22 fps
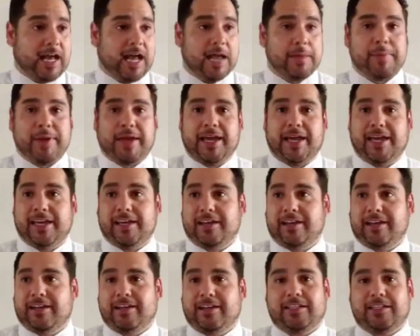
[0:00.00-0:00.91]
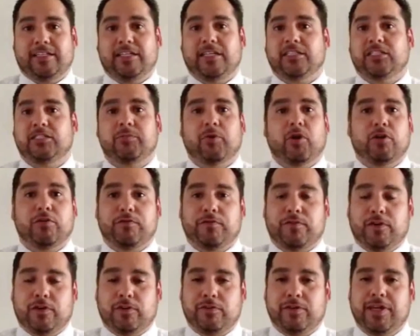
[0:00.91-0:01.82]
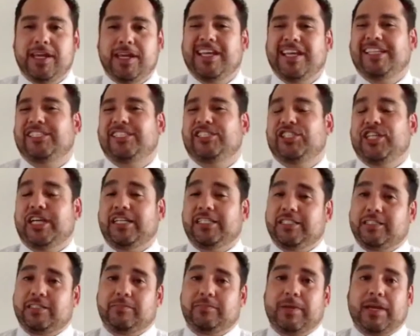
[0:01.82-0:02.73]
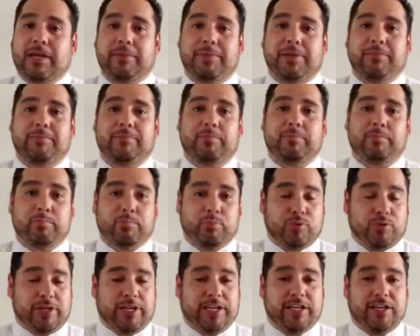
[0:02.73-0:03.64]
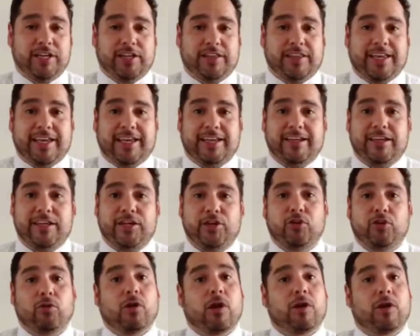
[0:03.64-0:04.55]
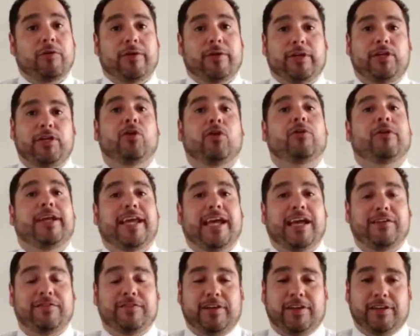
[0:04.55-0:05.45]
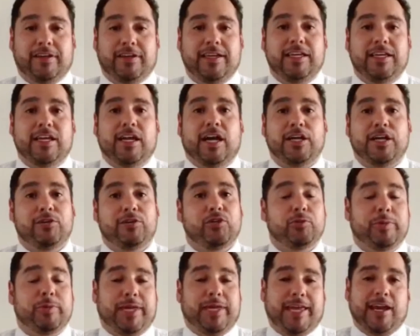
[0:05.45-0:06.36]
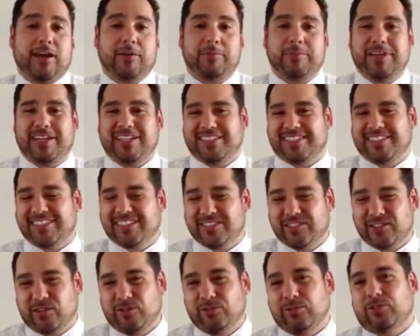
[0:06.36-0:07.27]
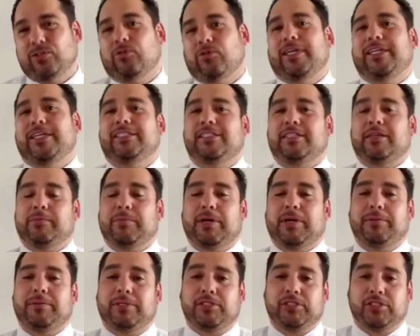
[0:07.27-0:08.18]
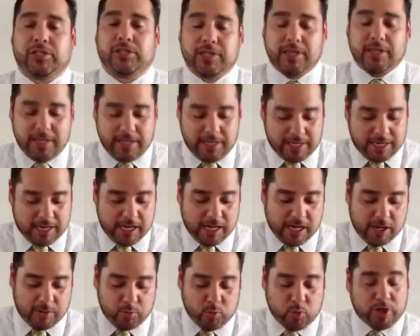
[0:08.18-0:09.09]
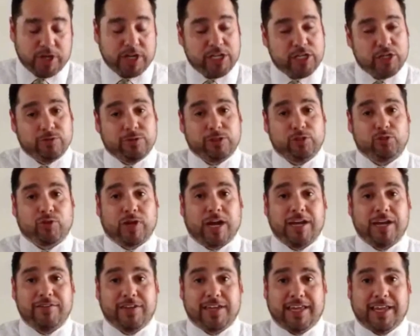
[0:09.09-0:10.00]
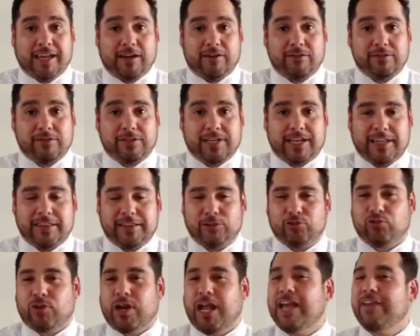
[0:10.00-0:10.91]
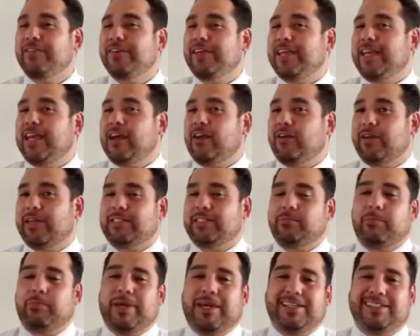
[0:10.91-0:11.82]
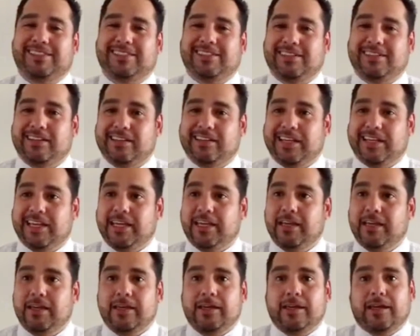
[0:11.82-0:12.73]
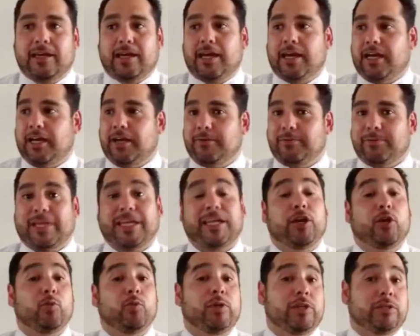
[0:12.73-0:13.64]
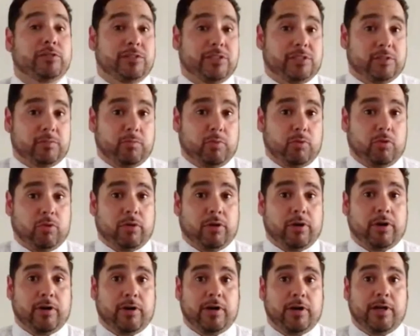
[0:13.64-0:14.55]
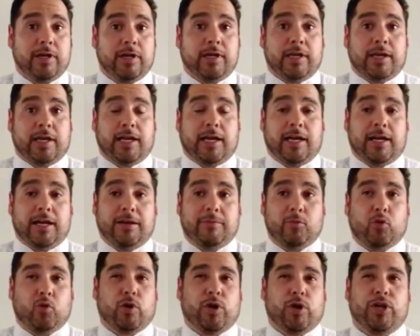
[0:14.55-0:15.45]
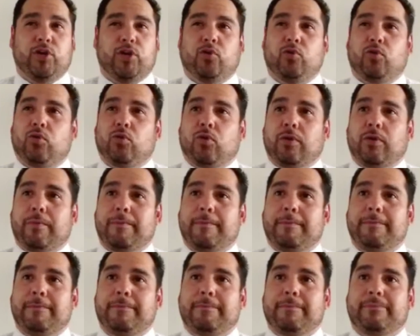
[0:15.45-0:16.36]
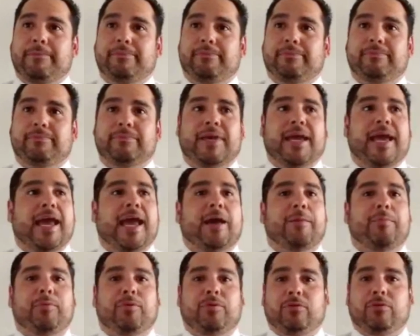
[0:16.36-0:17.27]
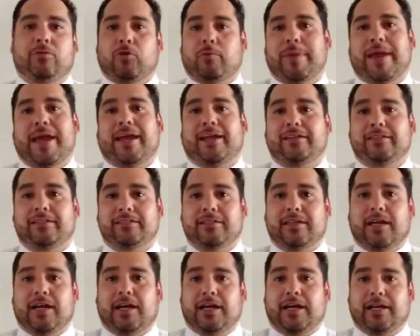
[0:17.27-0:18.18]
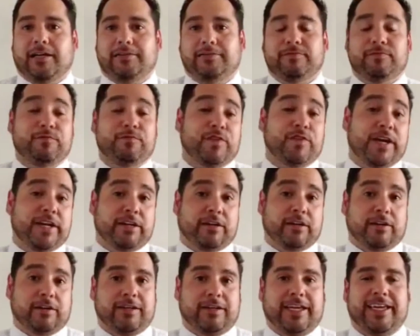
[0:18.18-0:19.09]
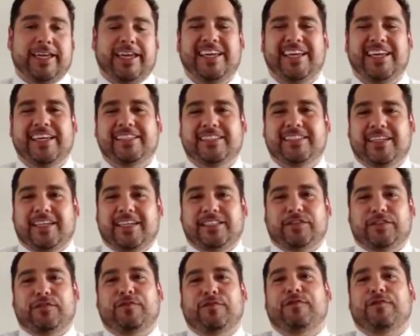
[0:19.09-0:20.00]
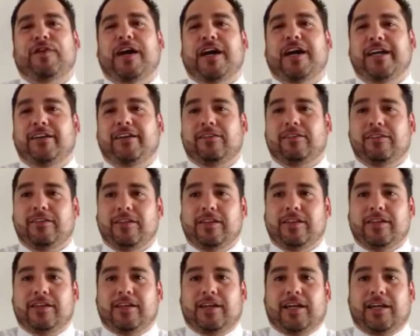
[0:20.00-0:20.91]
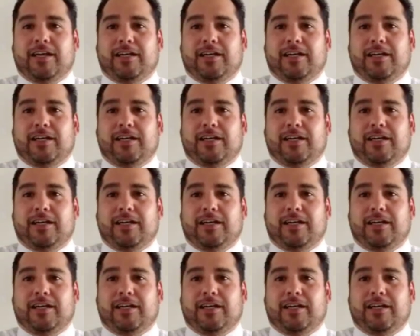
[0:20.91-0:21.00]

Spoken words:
an iPad, a smartphone, chances might be pretty good that you already have a YouTube account, because it's so easy to publish. We're going to do a Drive account, and the Drive account is basically like your Windows Explorer or your Apple or Mac's Finder. It's a file.